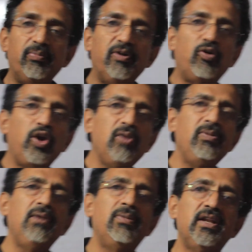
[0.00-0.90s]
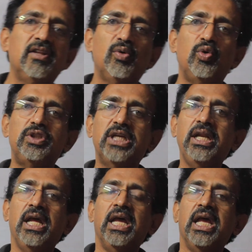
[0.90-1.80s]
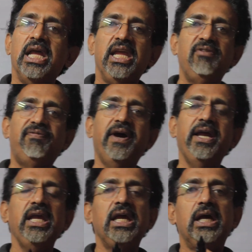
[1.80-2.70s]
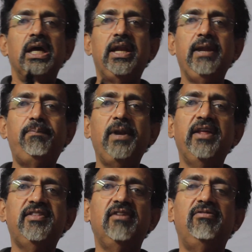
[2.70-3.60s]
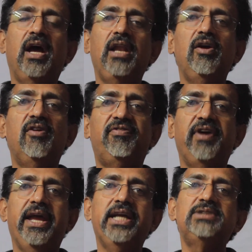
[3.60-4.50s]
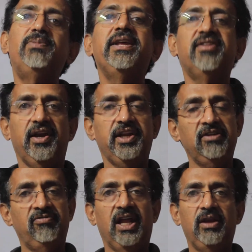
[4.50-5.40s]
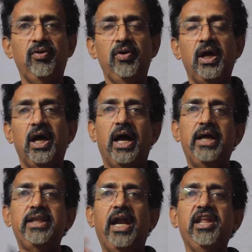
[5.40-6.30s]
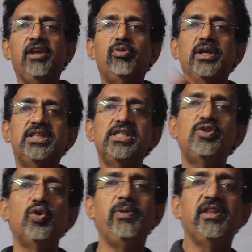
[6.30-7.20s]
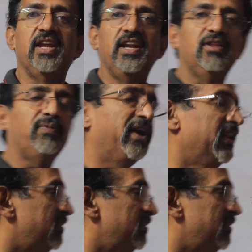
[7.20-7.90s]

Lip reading: What do you mean by the solution? If I replace the value of x by certain value, that equation should be satisfied.